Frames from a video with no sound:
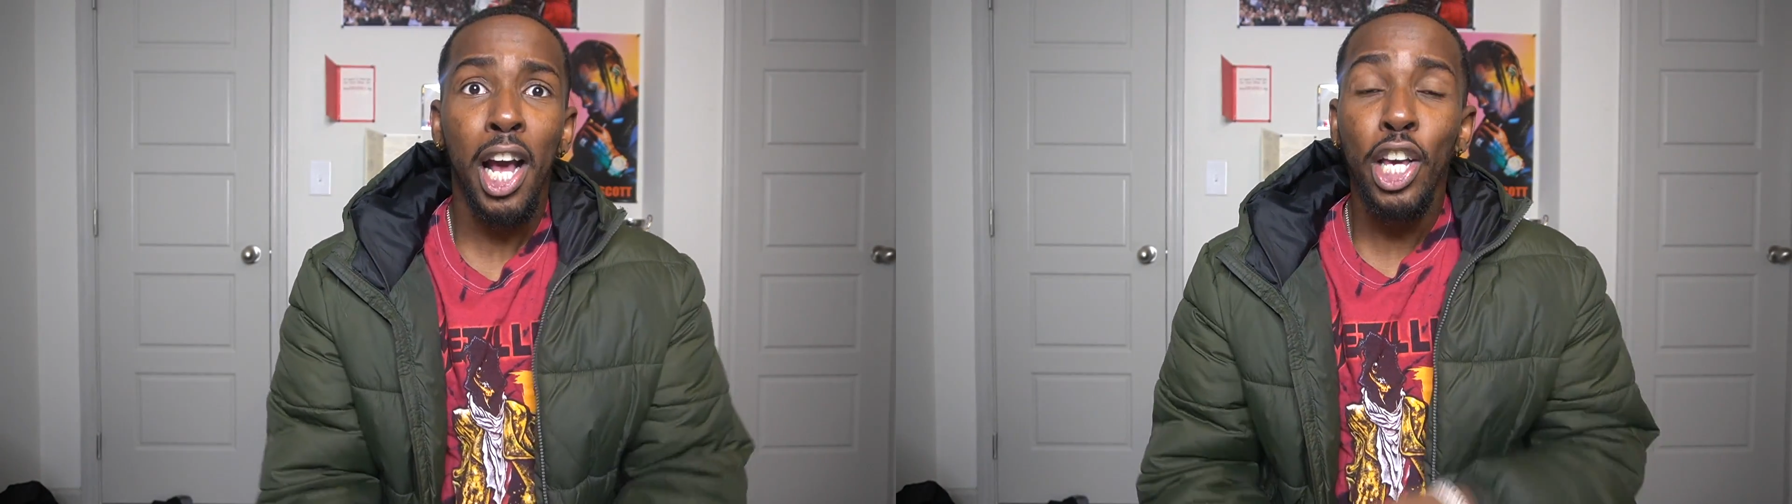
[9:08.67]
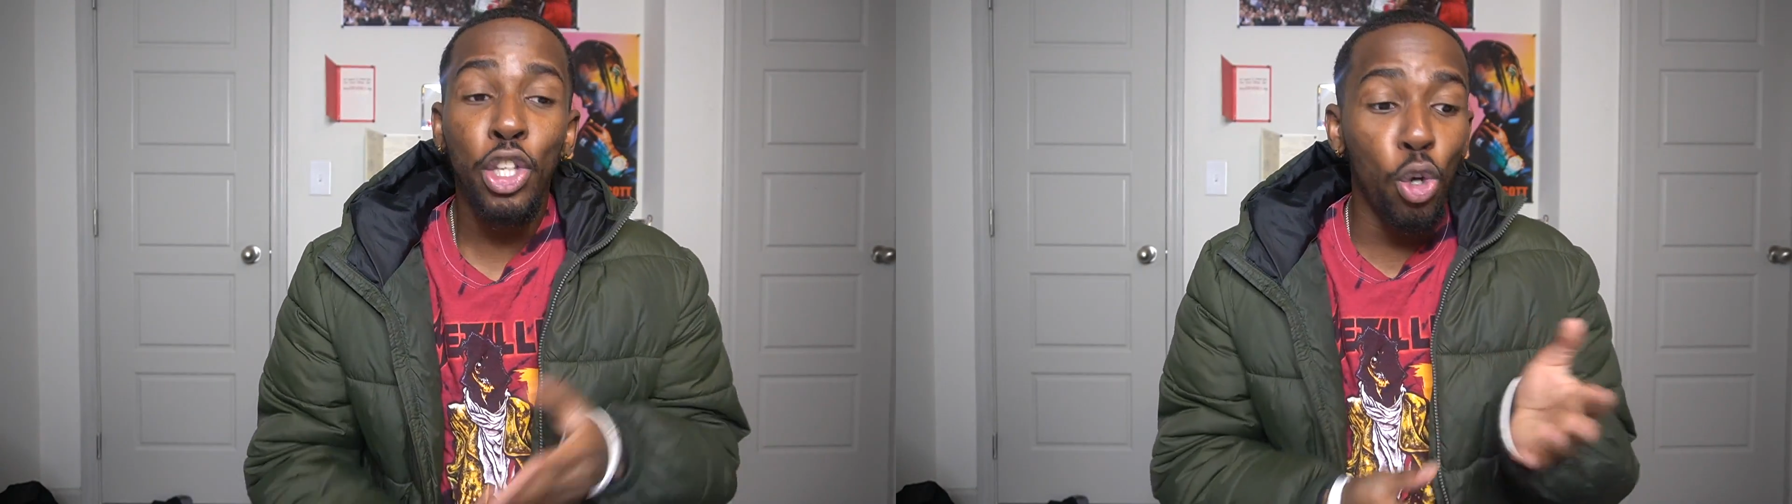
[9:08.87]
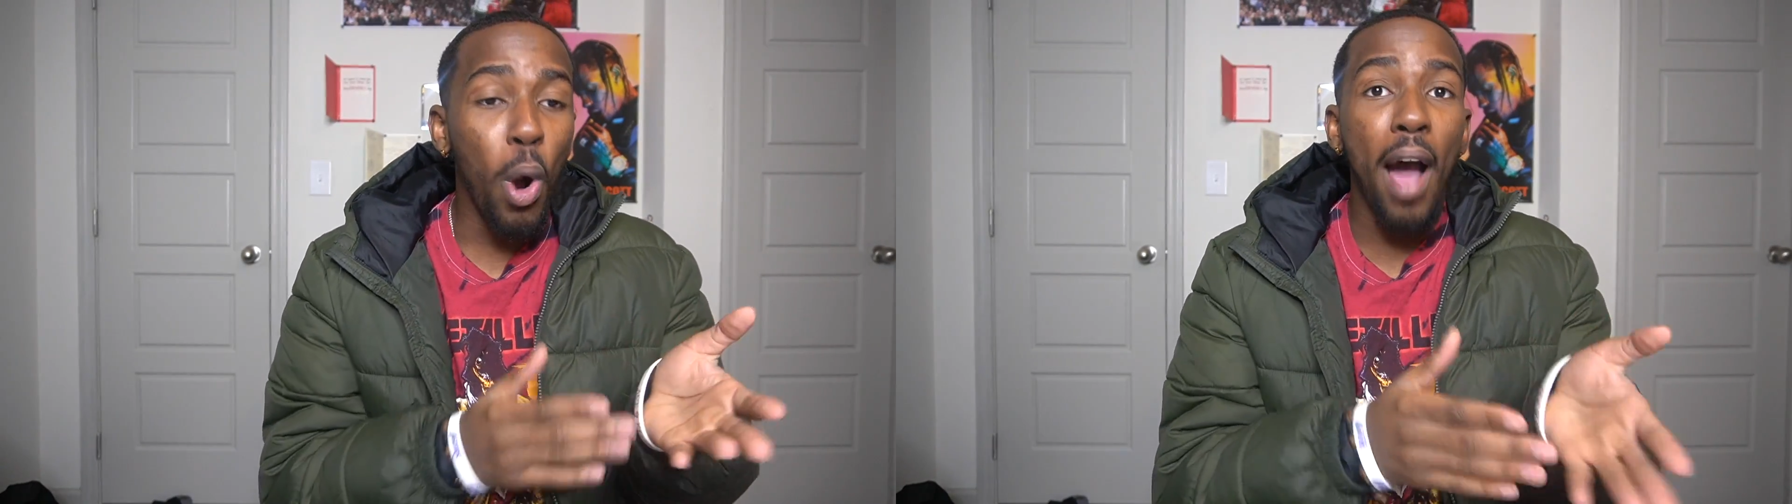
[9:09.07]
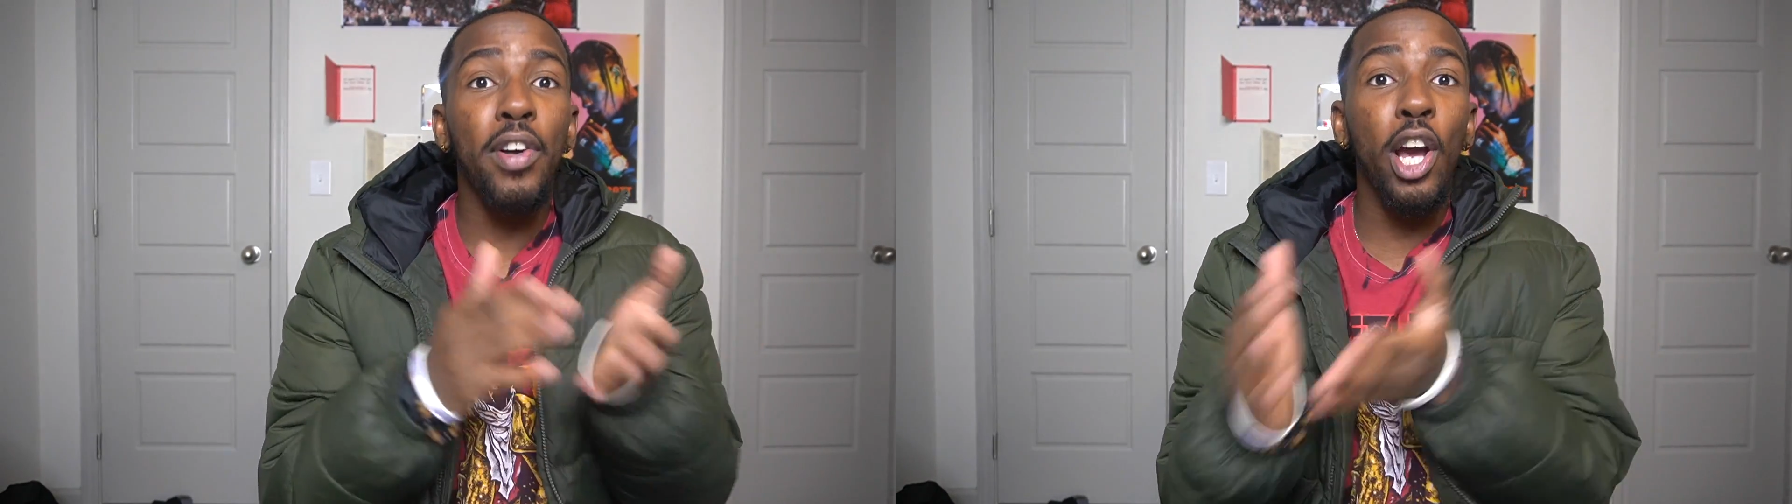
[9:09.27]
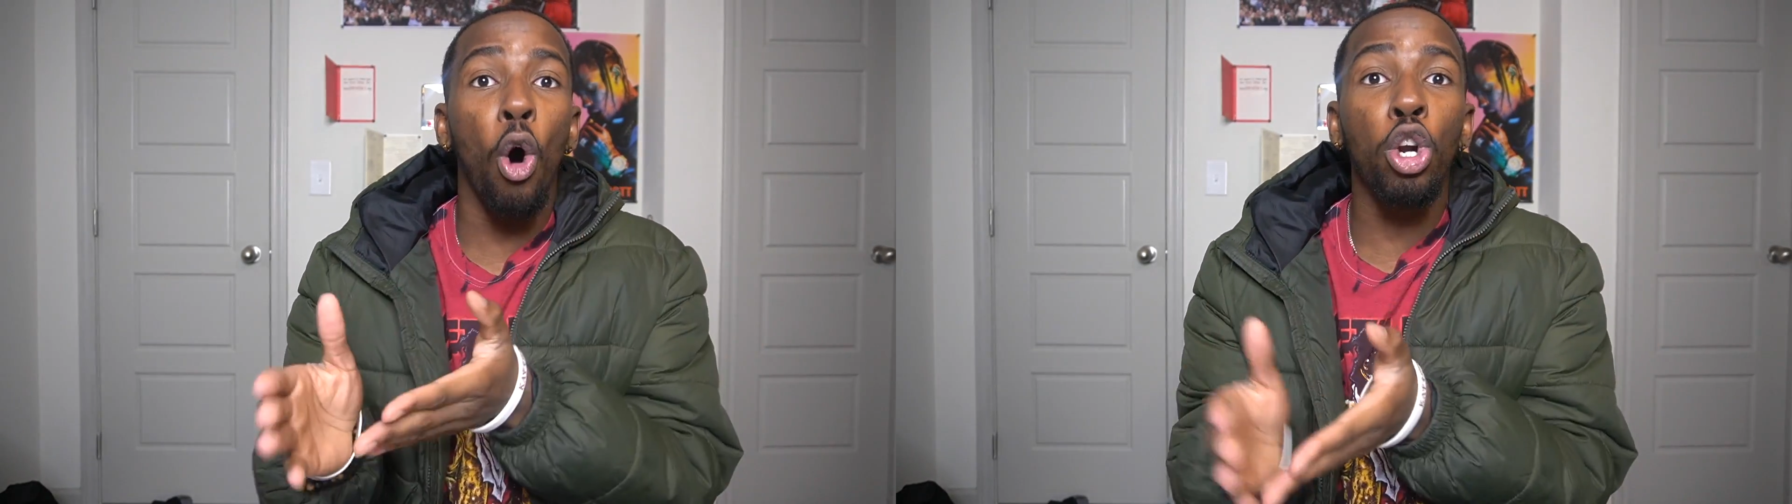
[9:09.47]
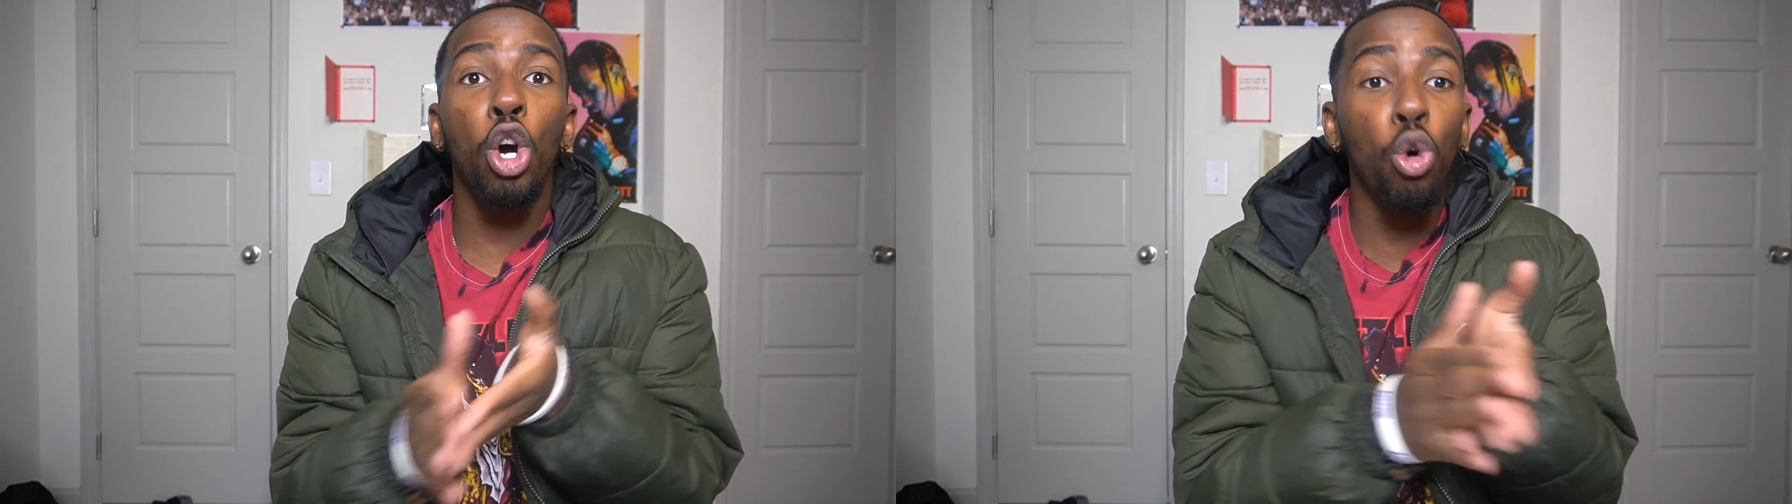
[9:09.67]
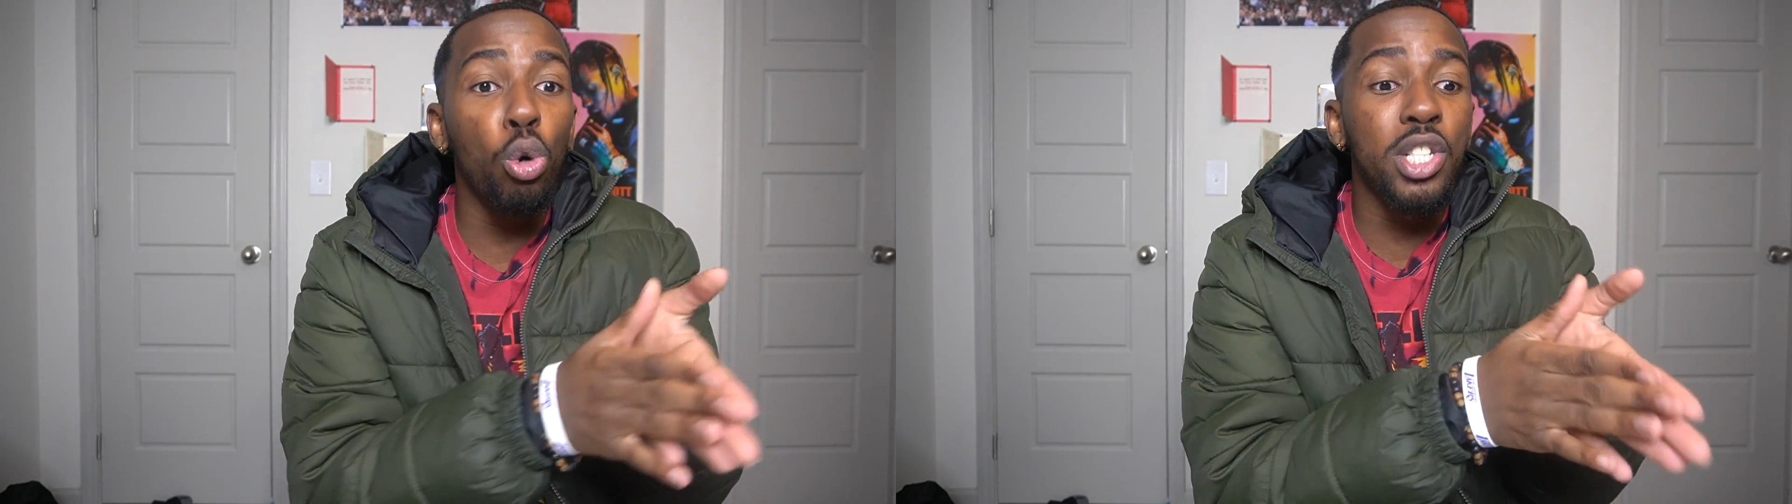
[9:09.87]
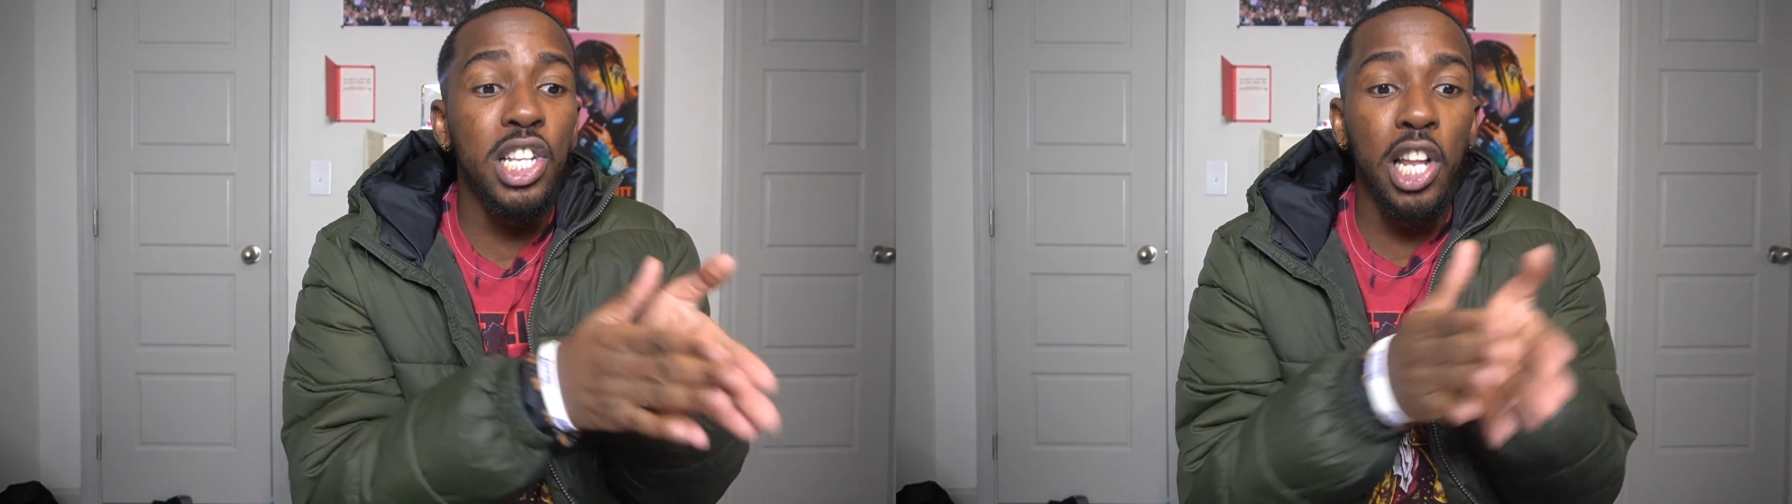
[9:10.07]
You have an owner
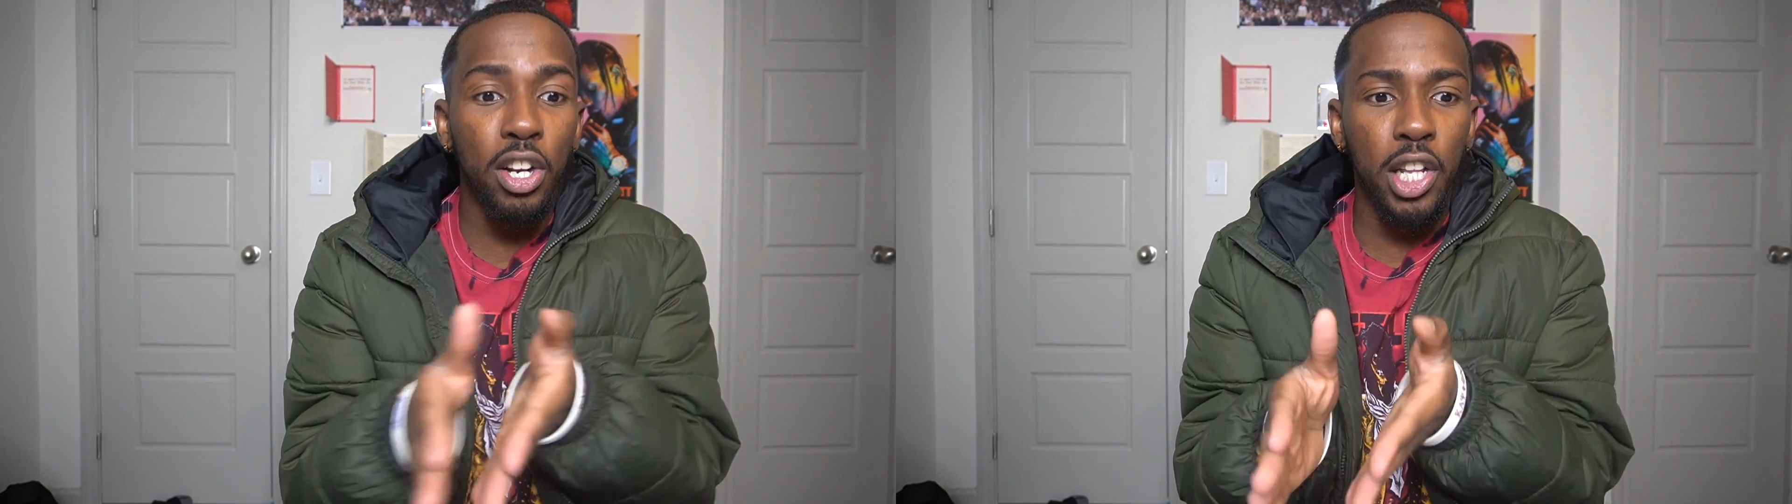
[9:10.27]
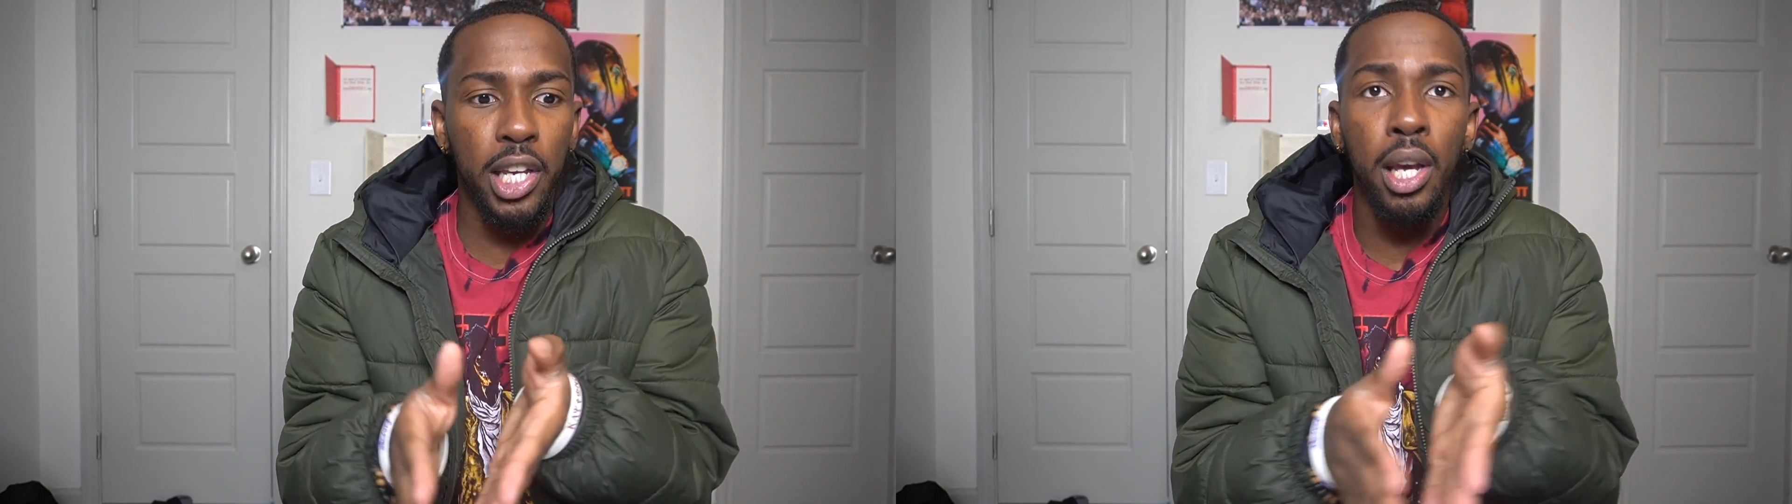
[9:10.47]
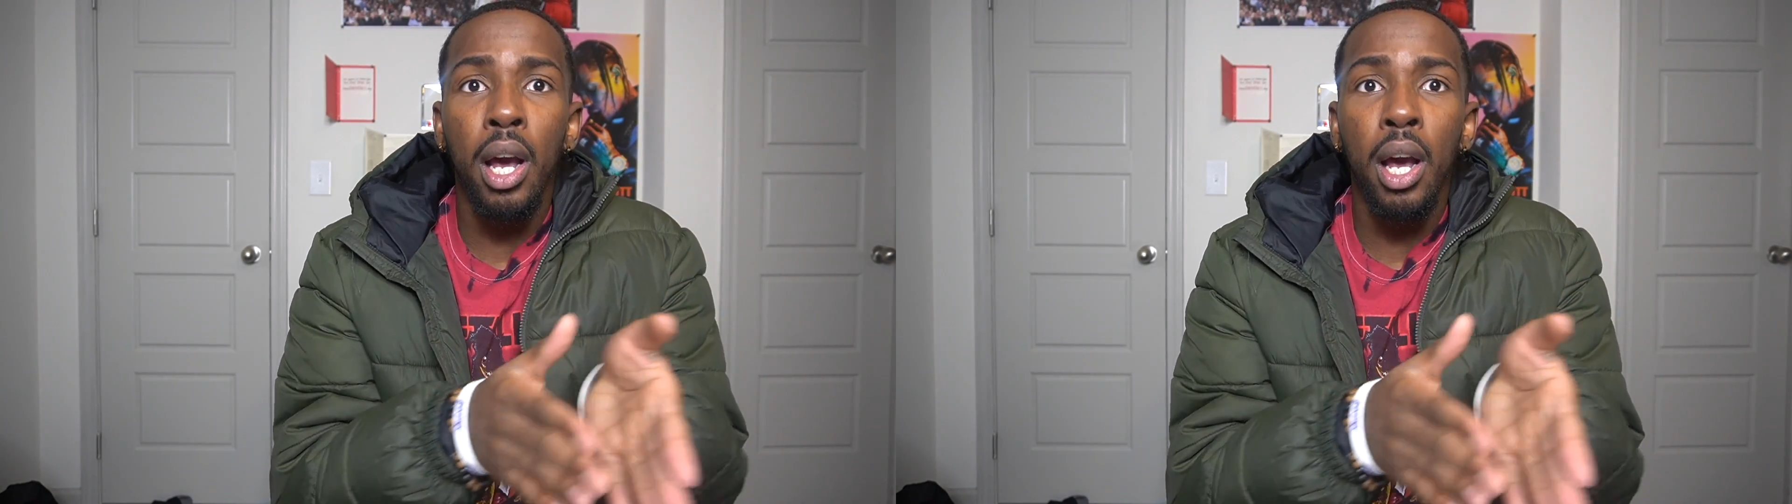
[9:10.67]
who is literally